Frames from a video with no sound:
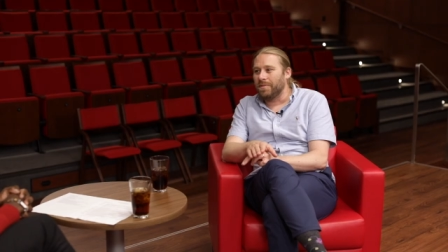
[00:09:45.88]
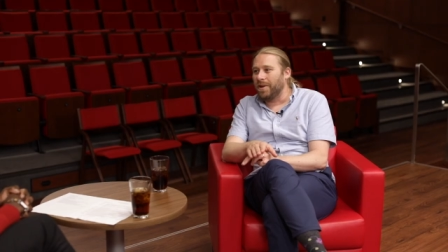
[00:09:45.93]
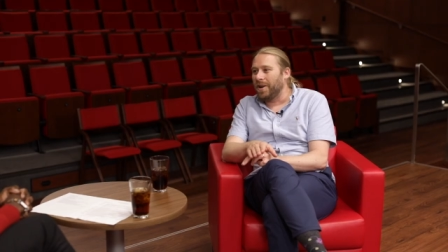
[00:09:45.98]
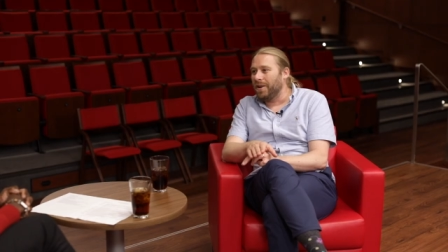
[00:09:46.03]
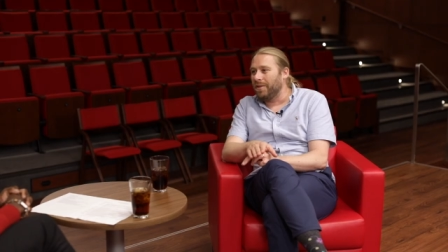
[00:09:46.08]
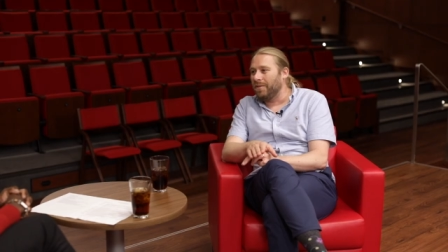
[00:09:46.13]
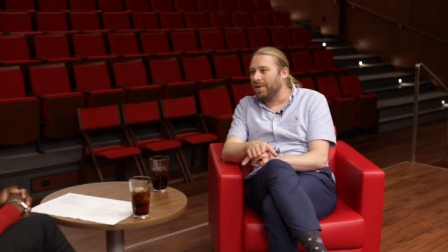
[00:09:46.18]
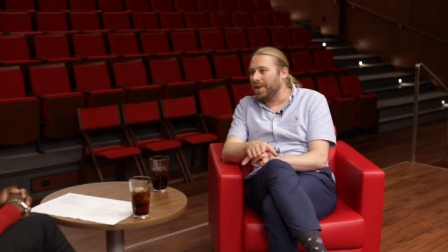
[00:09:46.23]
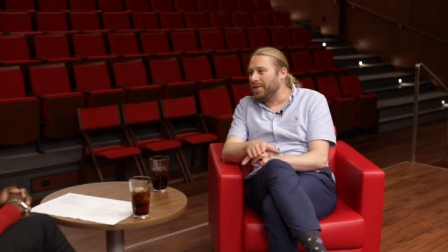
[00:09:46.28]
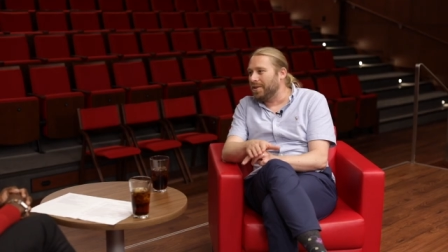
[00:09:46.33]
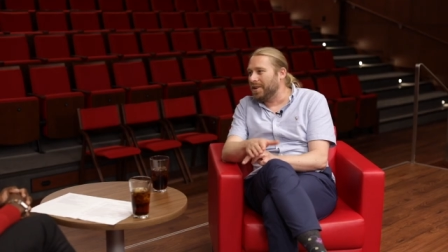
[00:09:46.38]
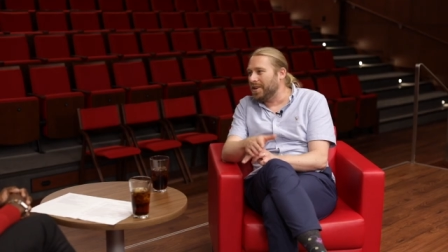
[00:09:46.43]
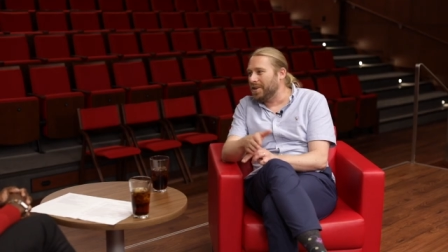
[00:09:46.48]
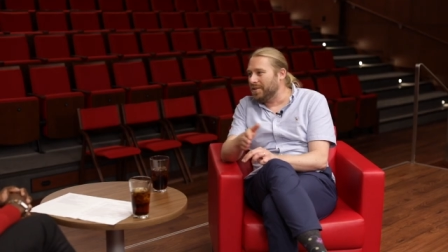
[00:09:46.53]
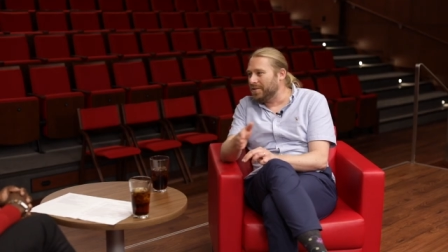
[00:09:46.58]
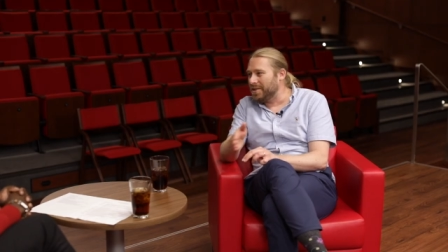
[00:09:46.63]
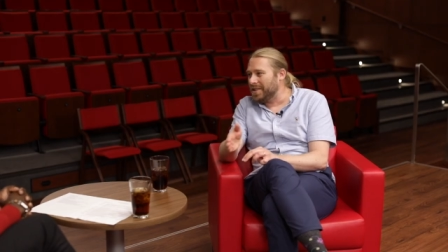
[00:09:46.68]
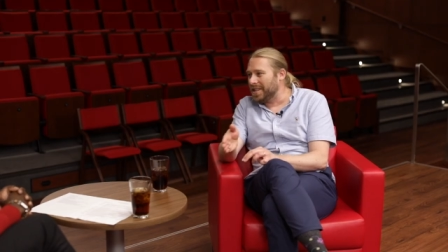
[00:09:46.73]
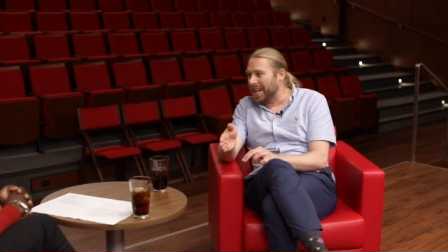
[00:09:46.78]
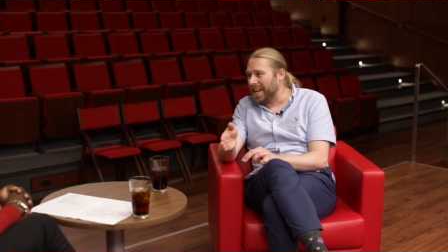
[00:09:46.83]
tomorrow what you can
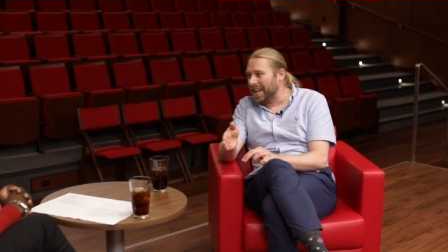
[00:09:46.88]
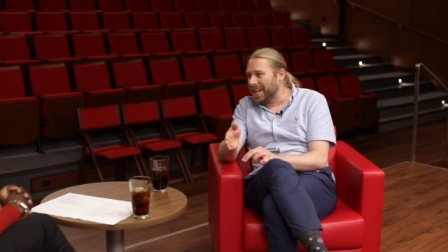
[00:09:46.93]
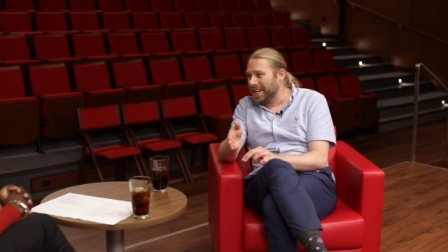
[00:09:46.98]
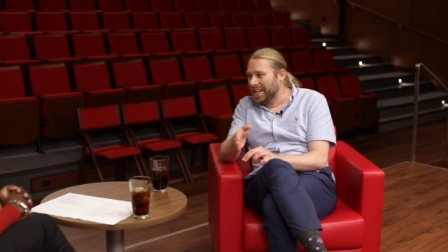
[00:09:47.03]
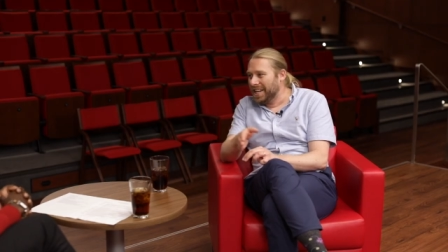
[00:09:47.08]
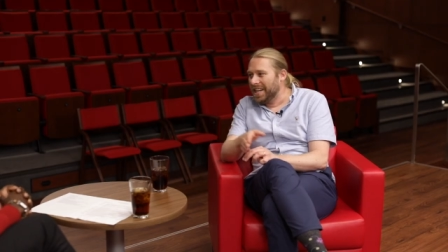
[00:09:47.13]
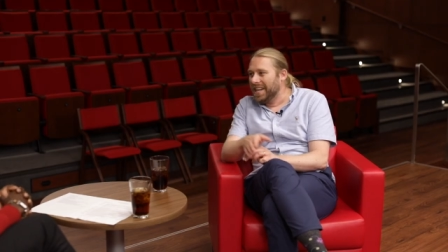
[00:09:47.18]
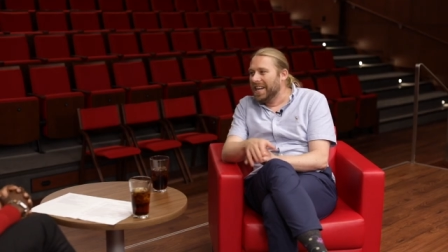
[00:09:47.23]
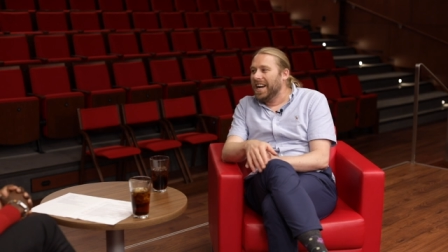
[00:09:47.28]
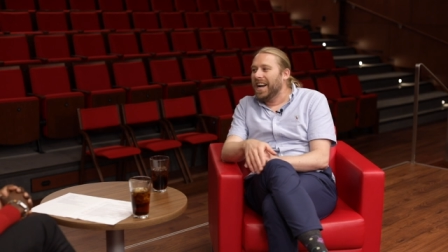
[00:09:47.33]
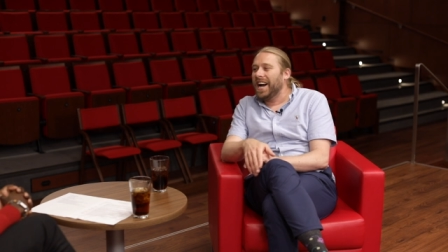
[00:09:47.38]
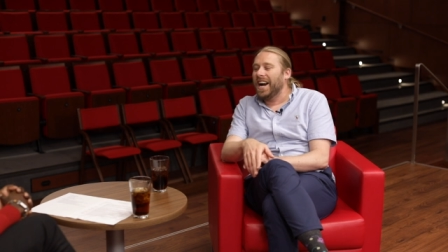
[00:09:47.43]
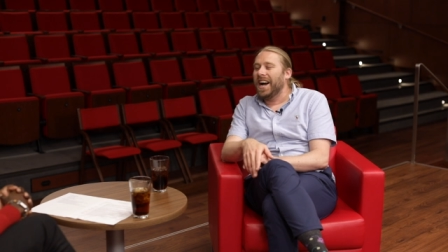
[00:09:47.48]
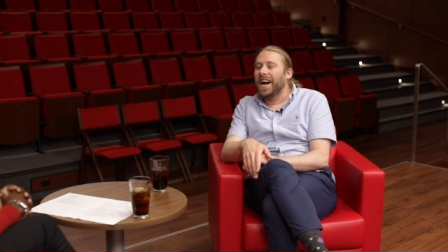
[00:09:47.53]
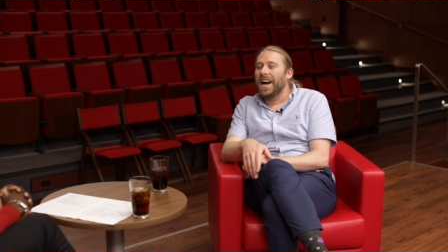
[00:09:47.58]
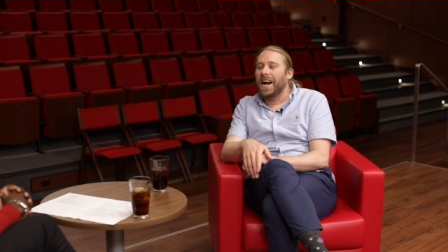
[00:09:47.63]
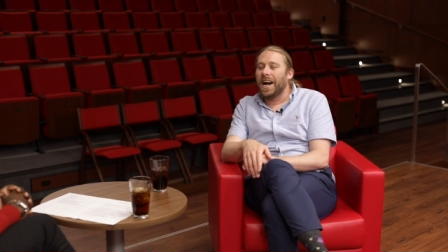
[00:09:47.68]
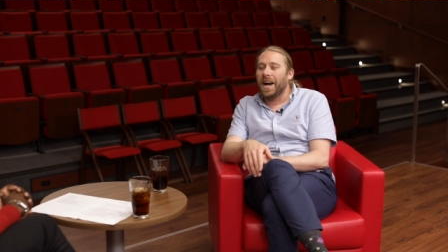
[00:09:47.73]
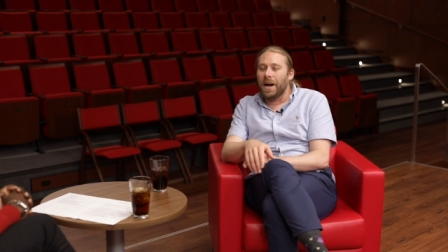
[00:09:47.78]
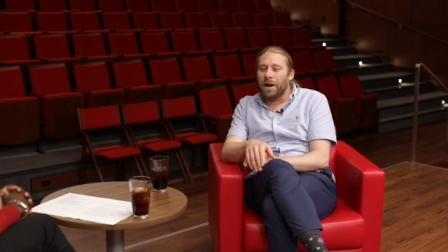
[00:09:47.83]
do today.
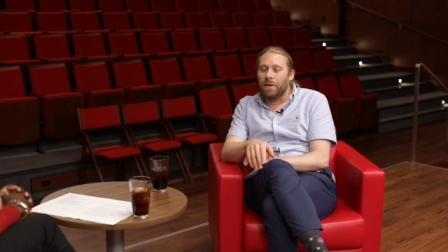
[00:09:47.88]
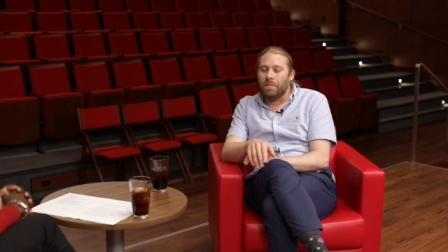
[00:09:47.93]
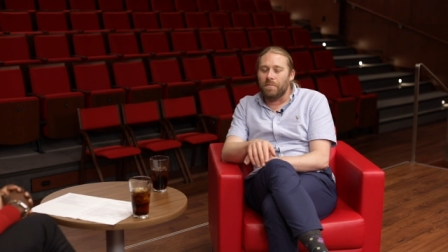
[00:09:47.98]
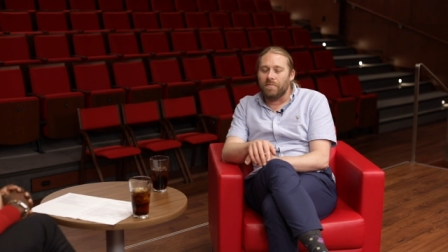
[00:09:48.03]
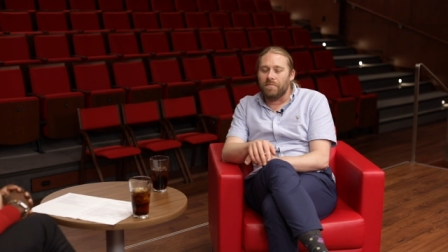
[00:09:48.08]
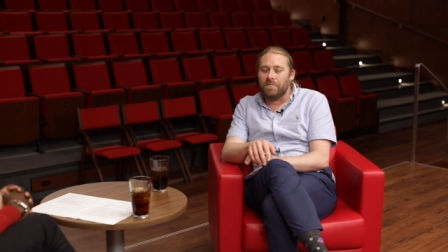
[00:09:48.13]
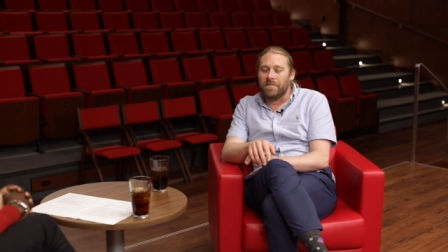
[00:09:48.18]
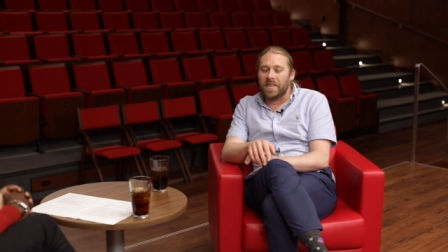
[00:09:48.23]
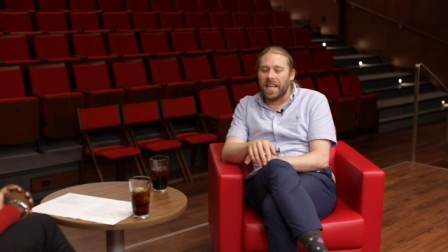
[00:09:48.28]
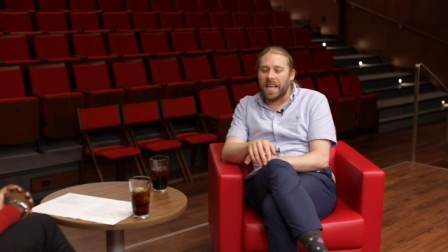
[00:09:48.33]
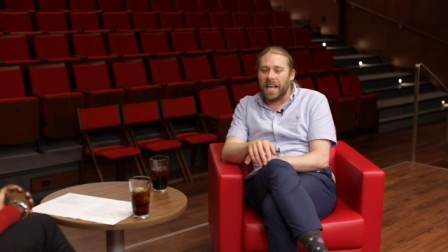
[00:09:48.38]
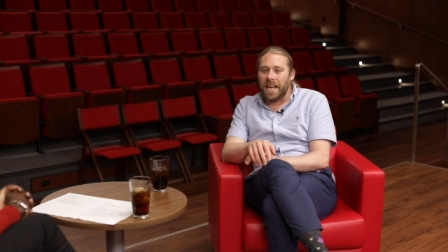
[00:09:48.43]
Um,